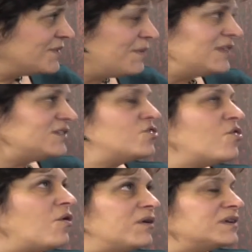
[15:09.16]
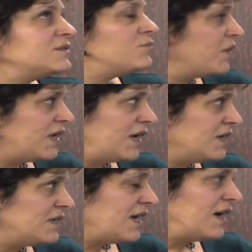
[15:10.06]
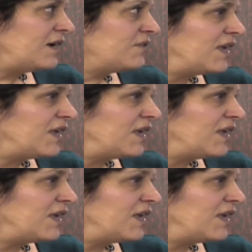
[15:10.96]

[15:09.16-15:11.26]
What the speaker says: I mean, it's an awesome weekend to have